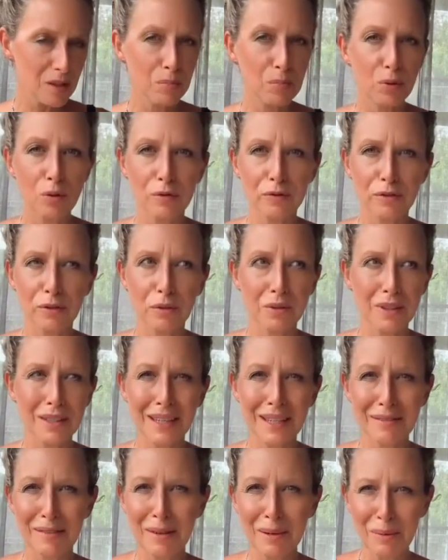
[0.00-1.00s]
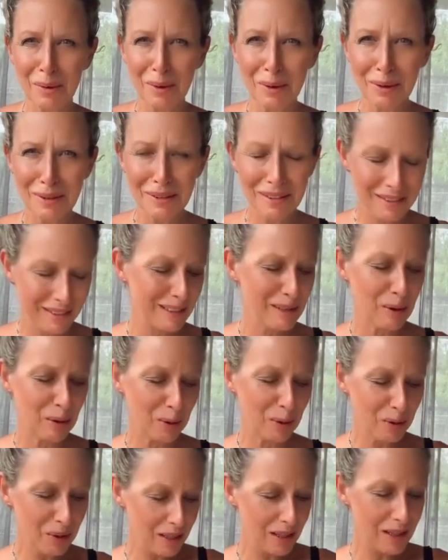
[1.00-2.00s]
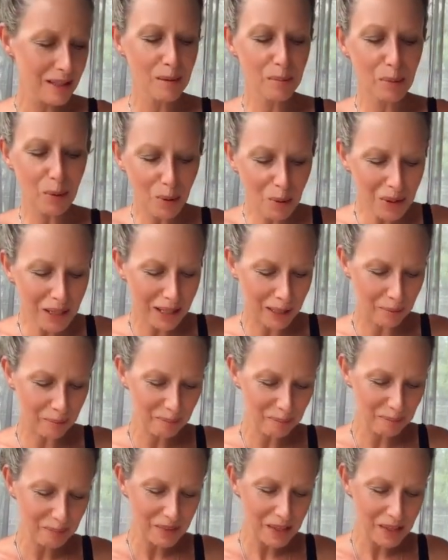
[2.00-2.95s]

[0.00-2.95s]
Is that even a word? No, supporting.